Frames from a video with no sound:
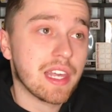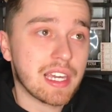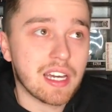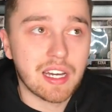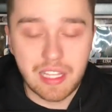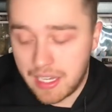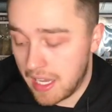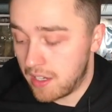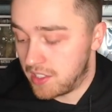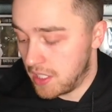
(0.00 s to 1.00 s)
Like,
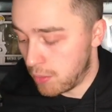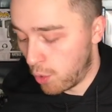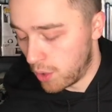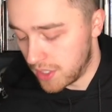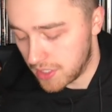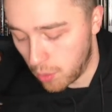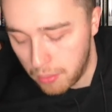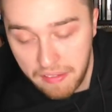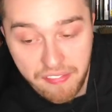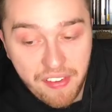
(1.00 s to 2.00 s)
again, Steamboat Willie's like
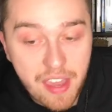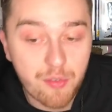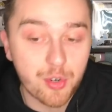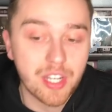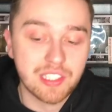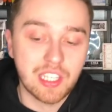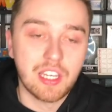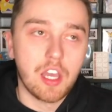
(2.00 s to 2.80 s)
one of my favorite